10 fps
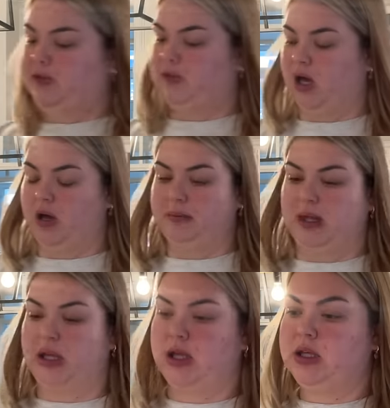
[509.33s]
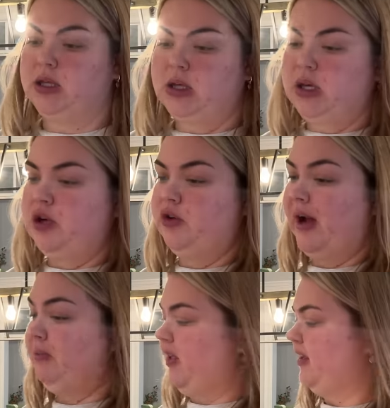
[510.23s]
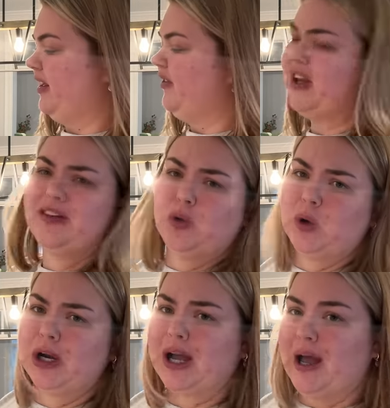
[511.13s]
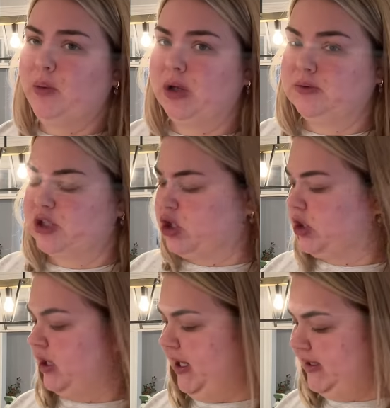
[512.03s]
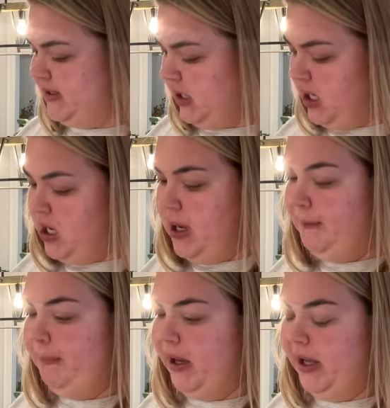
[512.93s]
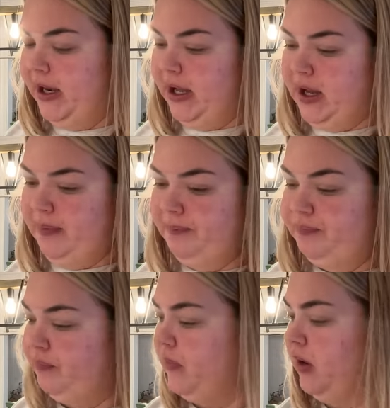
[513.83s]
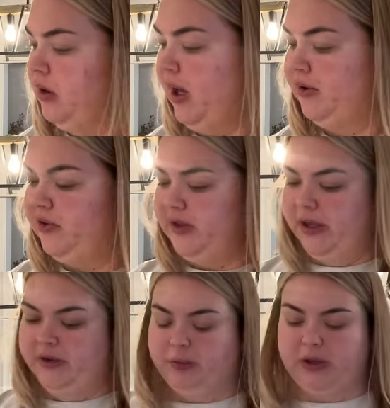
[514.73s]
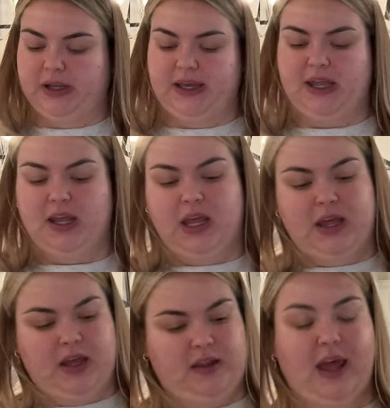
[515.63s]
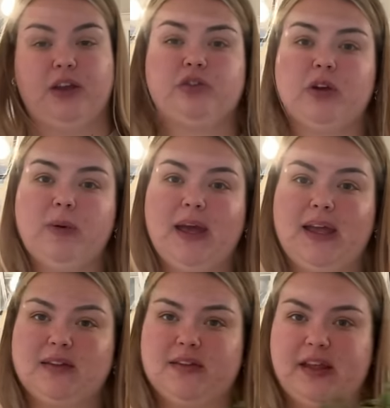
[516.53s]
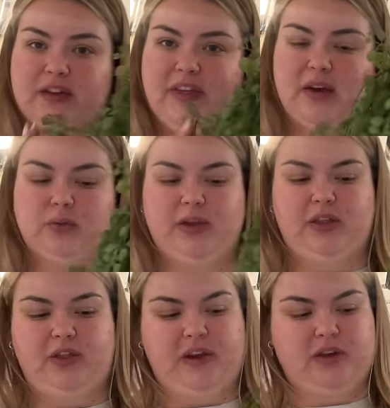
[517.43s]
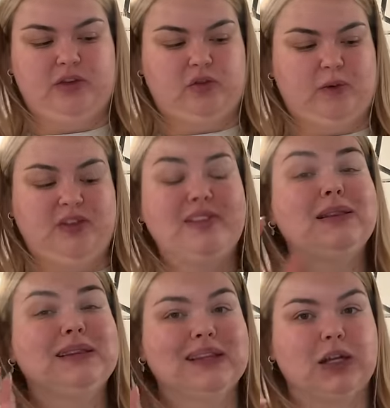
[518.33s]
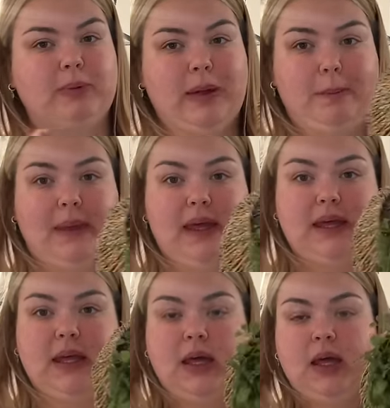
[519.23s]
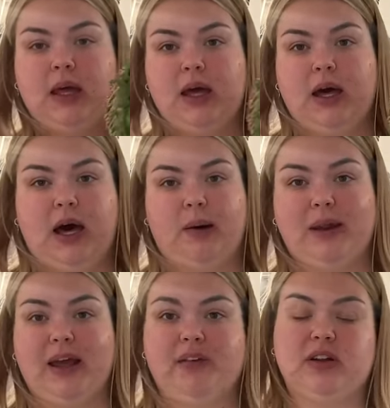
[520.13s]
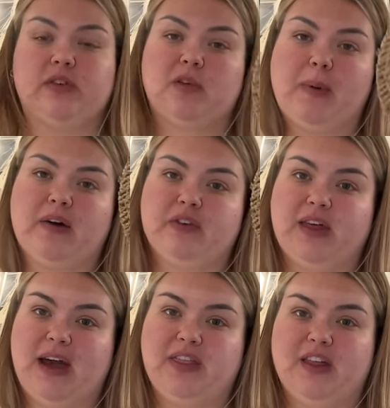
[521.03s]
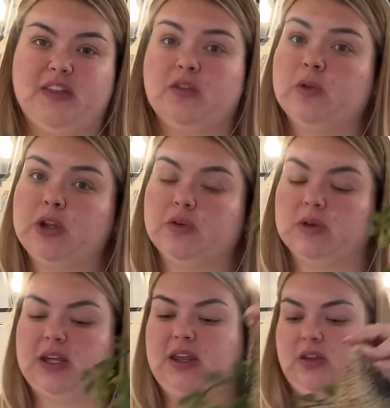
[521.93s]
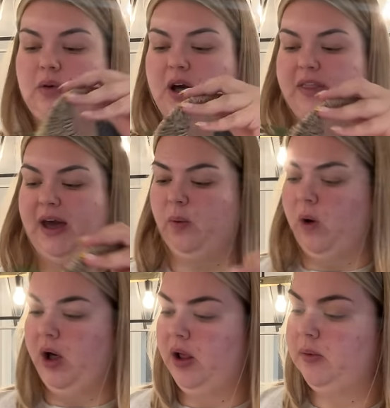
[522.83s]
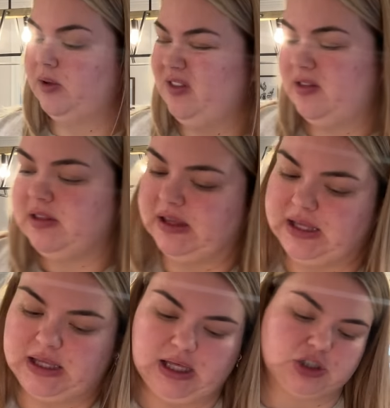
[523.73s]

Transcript: saw me grab this. If it doesn't work, I will return it. But um, I was thinking of putting it in the entryway instead of that wreath there because the wreath's a little bit big. Um, and I have a different spot for that. I think this would look really cute on that wall. We'll see, I'll